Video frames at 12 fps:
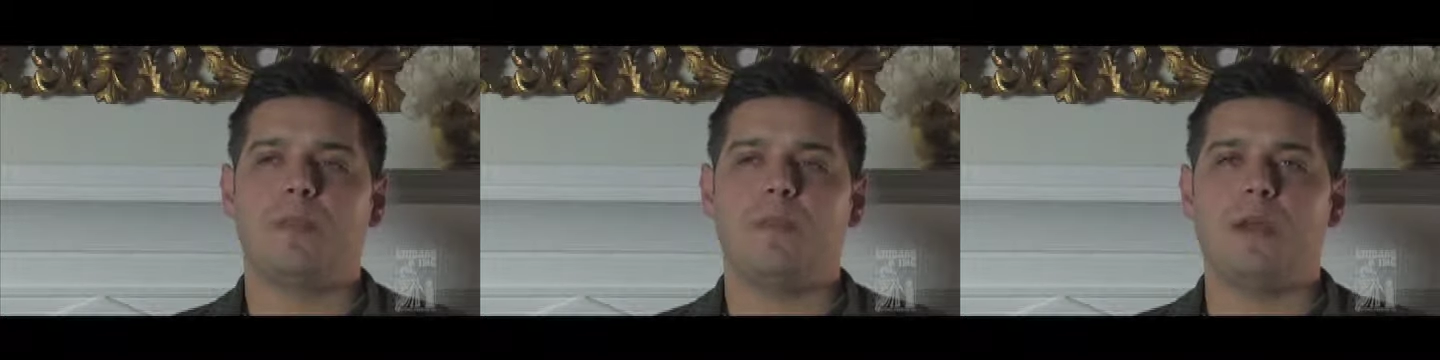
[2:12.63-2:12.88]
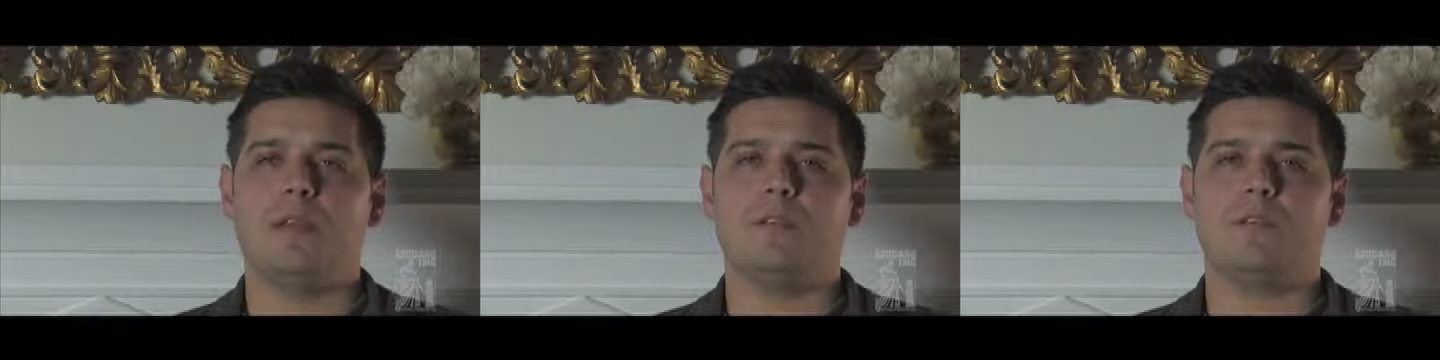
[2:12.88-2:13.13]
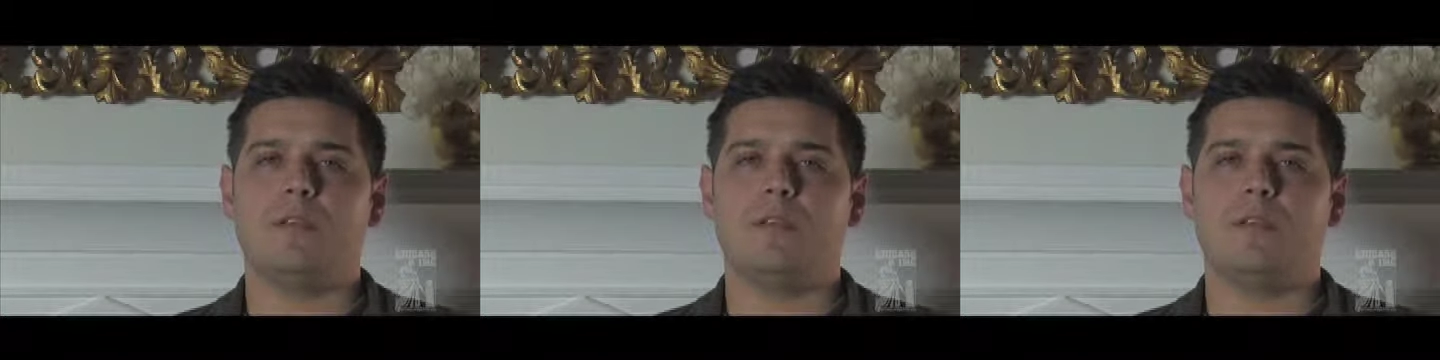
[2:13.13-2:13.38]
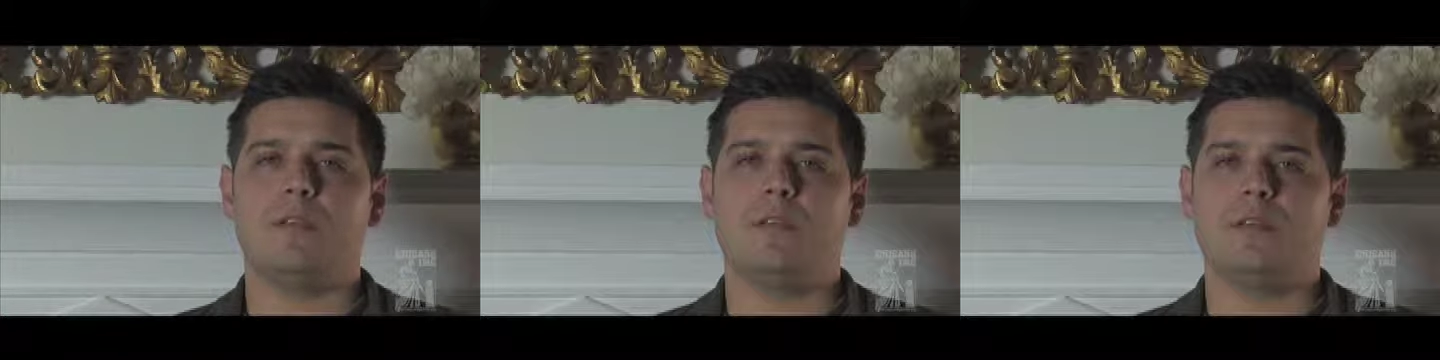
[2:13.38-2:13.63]
that is,
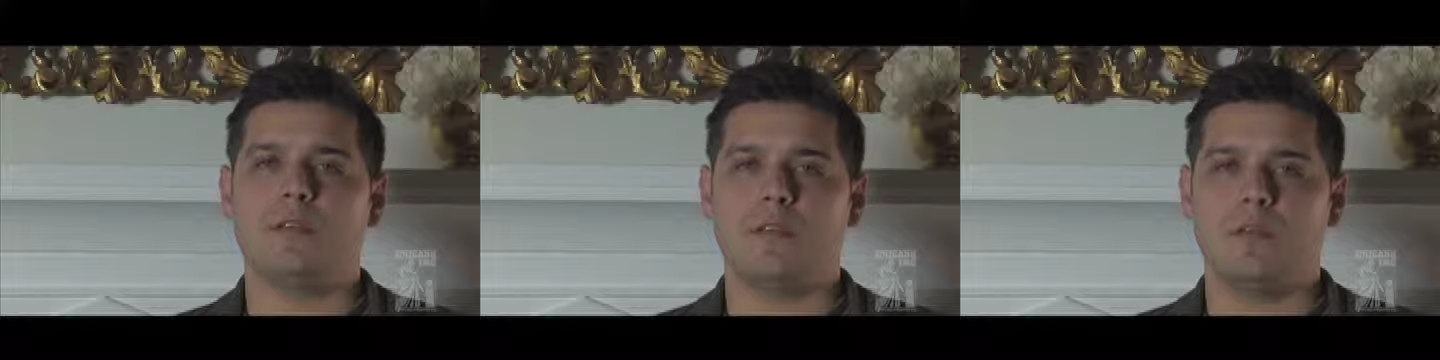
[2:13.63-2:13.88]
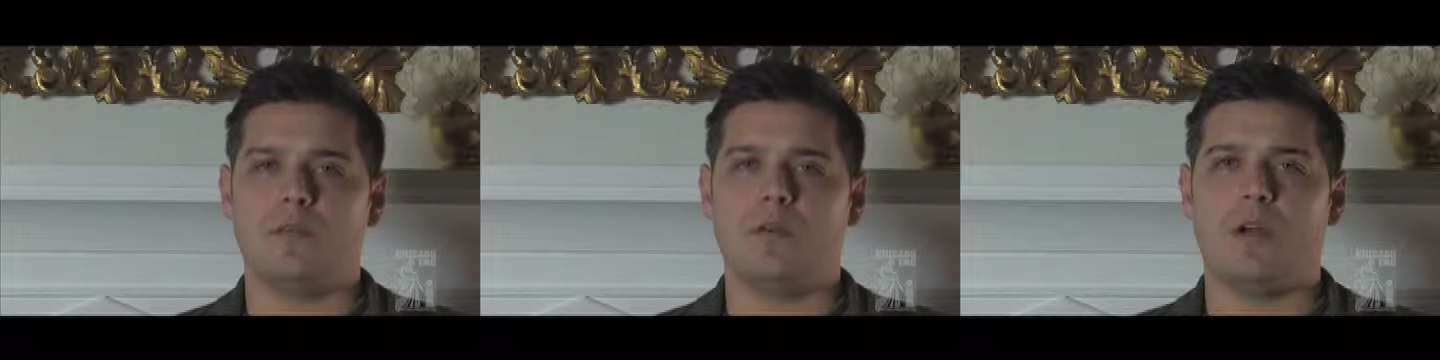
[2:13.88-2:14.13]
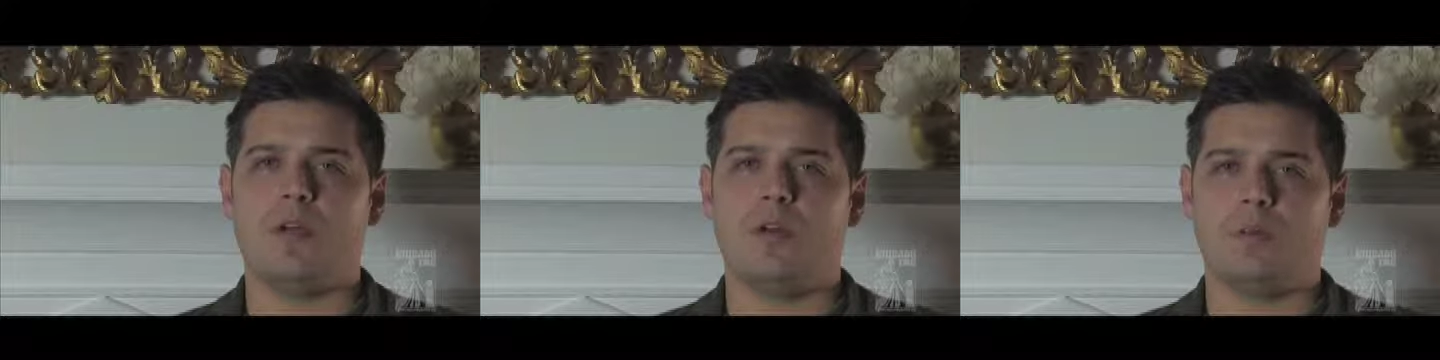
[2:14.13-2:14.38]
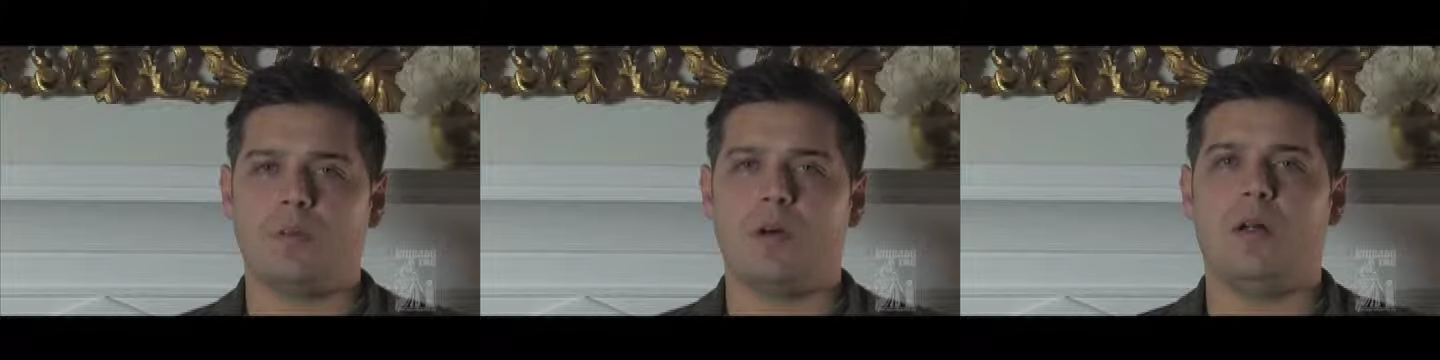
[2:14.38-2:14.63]
a, it is a, a
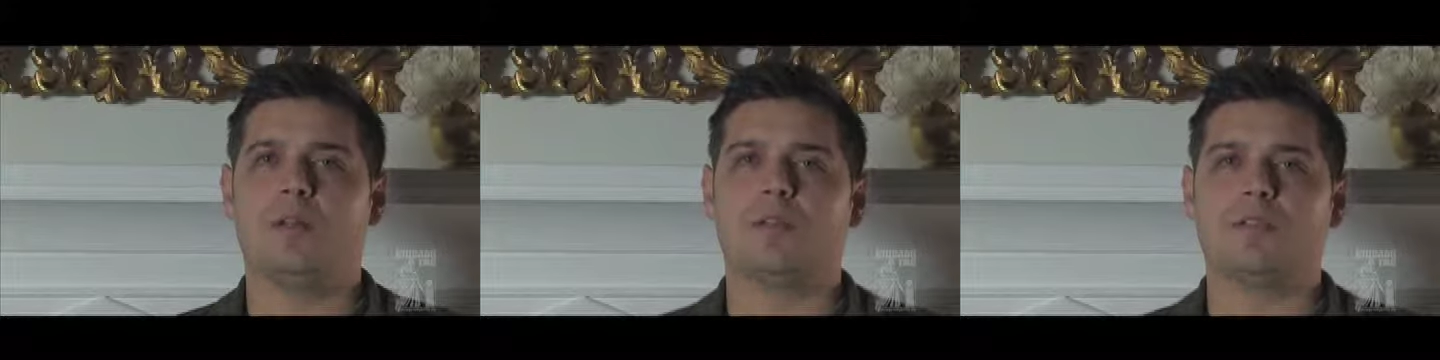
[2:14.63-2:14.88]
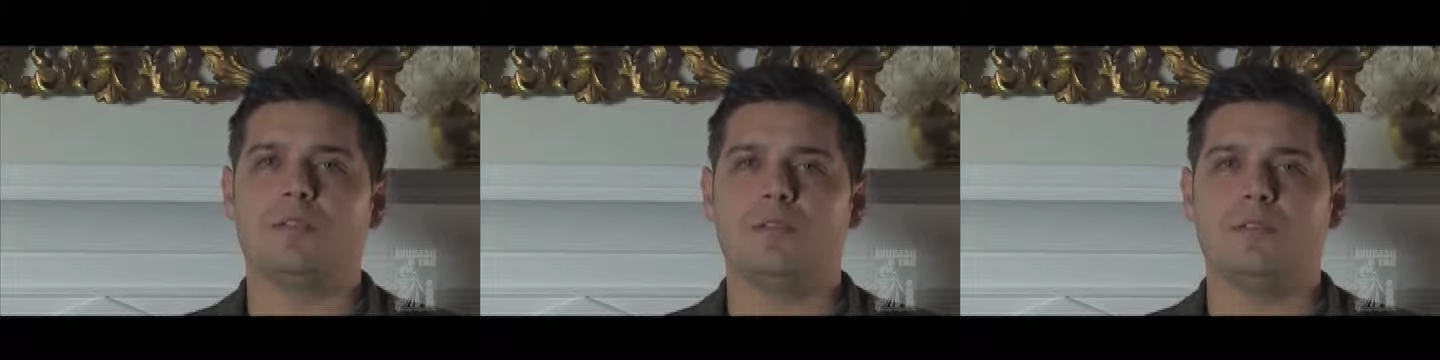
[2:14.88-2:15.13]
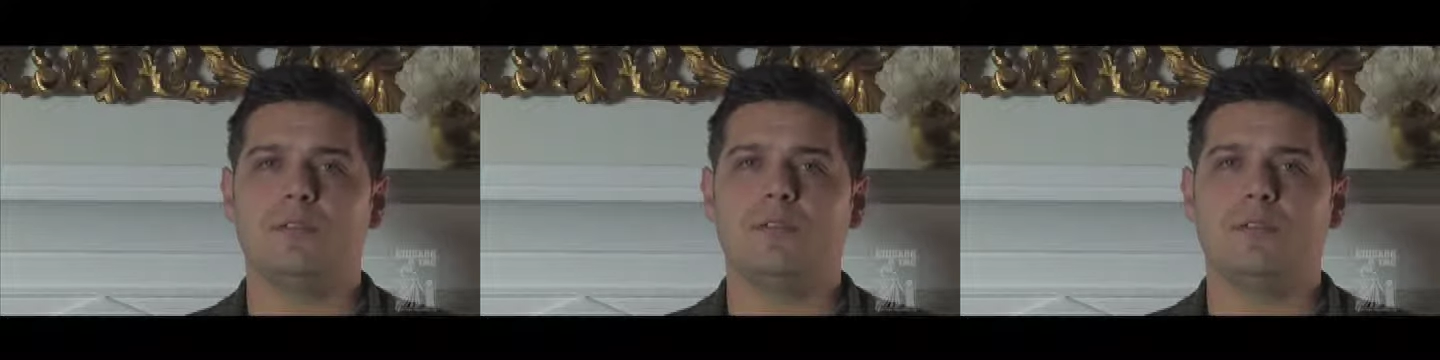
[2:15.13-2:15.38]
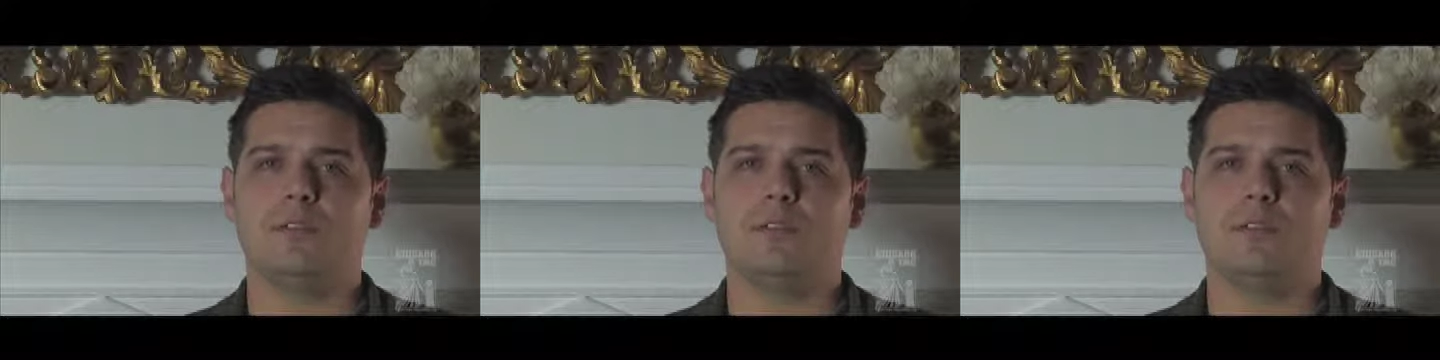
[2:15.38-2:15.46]
noble calling to,